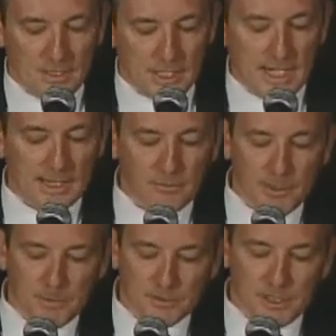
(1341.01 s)

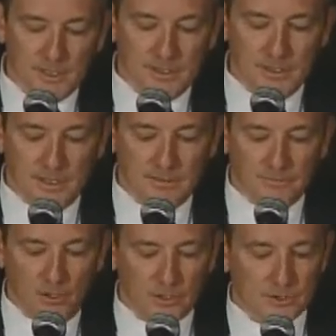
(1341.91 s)
93% of the
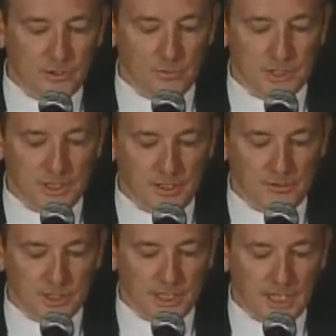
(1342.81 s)
focus group
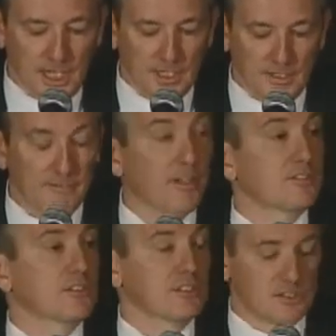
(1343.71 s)
CEOs indicated that
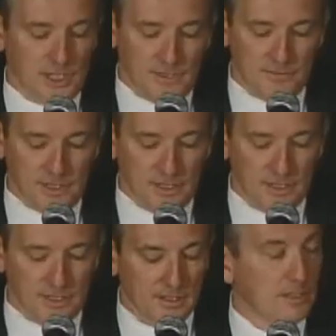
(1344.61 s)
investing in safety
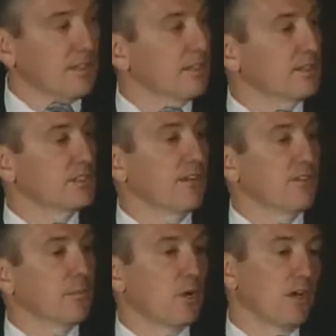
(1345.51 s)
is
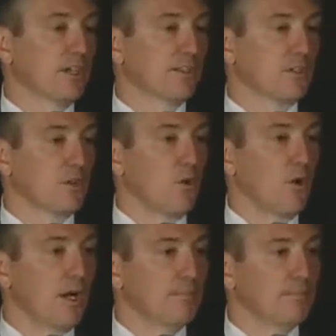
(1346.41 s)
definitely a priority at their
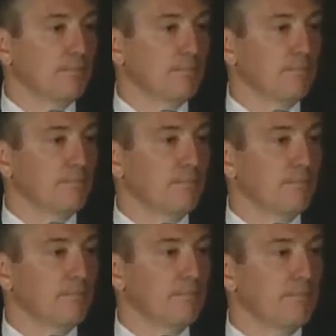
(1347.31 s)
co-op.
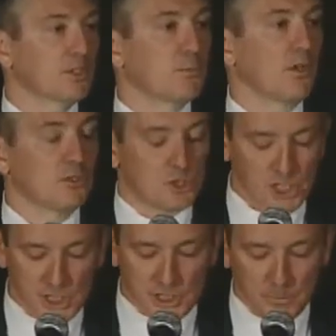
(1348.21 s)
It's part of their
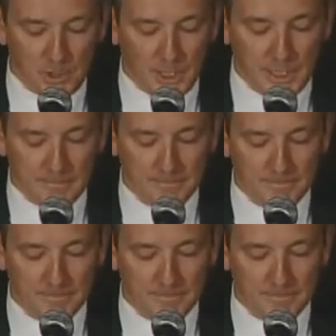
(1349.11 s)
strategic plan.